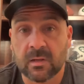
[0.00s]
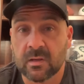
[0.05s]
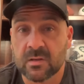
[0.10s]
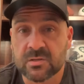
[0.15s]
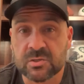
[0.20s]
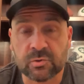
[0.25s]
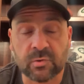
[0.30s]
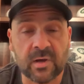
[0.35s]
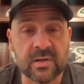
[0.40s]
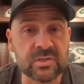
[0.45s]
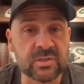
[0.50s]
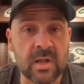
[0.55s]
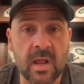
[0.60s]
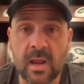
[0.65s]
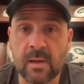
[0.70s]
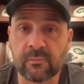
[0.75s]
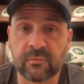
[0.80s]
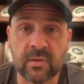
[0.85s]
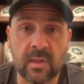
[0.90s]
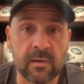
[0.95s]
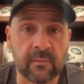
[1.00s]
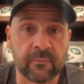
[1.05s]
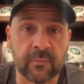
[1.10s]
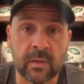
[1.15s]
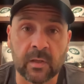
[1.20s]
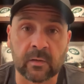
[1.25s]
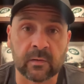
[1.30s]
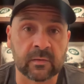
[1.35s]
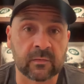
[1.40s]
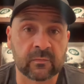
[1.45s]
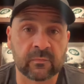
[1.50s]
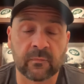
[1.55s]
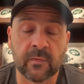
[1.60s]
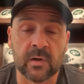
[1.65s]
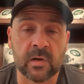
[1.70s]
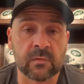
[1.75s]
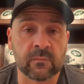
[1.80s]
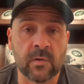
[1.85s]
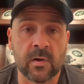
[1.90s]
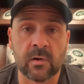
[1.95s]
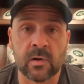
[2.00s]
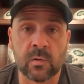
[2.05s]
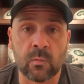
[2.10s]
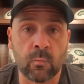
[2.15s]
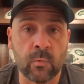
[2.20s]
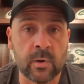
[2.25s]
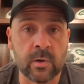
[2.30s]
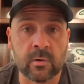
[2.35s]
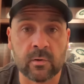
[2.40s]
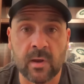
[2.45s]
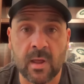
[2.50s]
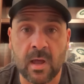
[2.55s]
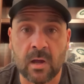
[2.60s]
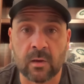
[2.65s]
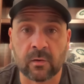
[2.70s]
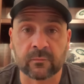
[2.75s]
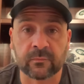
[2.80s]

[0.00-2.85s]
strange times in the NFL. It's very, very weird how